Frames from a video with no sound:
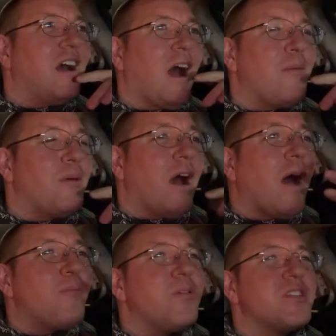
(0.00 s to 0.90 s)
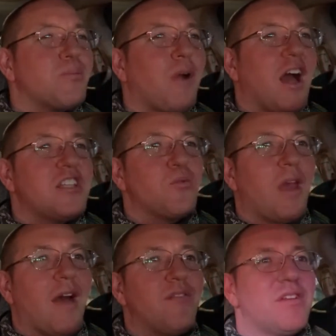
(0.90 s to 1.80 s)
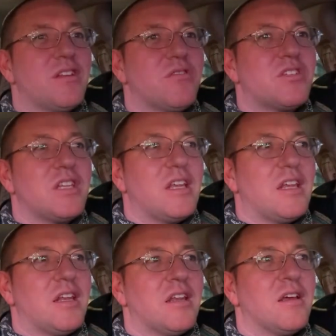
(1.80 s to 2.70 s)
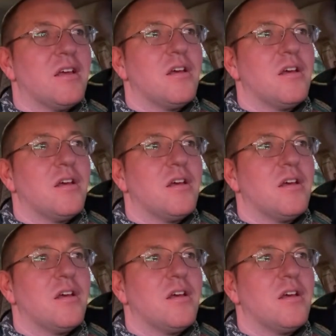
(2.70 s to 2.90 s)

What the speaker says: I've been surprised that we haven't, seen